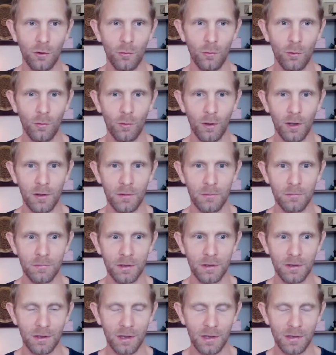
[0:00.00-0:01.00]
of overwhelm
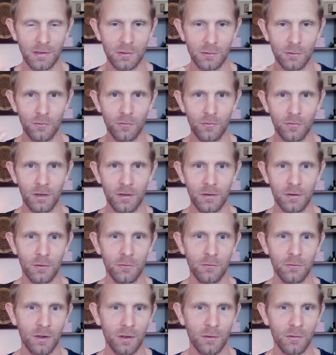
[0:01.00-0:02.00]
that has
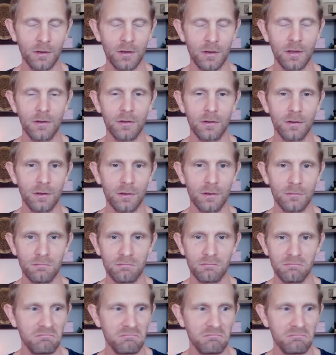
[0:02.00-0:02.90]
not found another